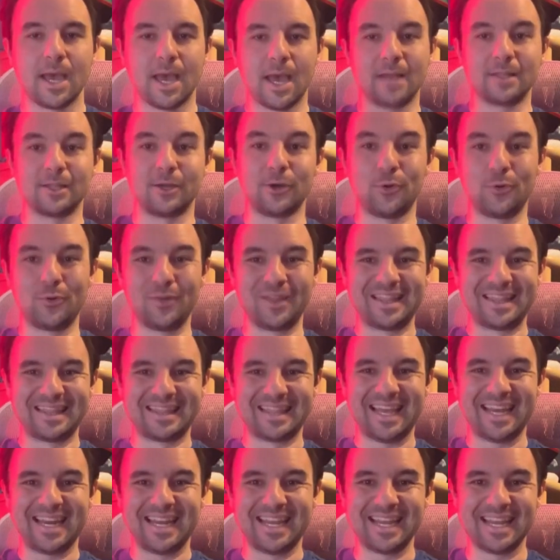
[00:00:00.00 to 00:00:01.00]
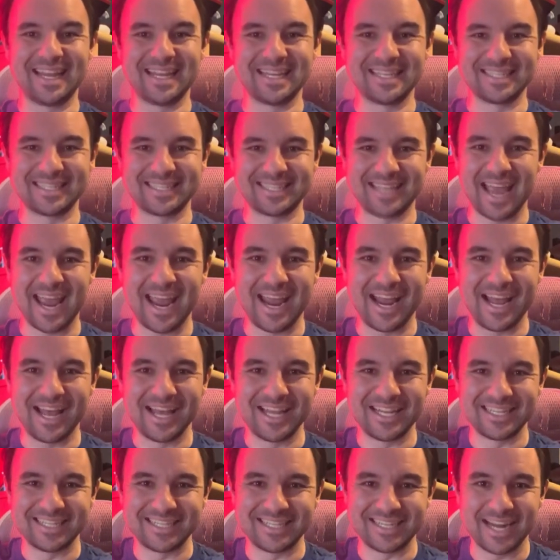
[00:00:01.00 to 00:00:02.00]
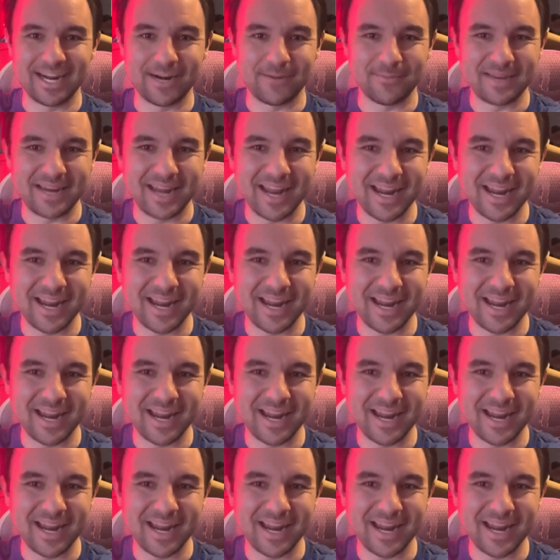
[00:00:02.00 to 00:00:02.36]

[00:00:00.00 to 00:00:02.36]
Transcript: Hello, ladies and gentlemen.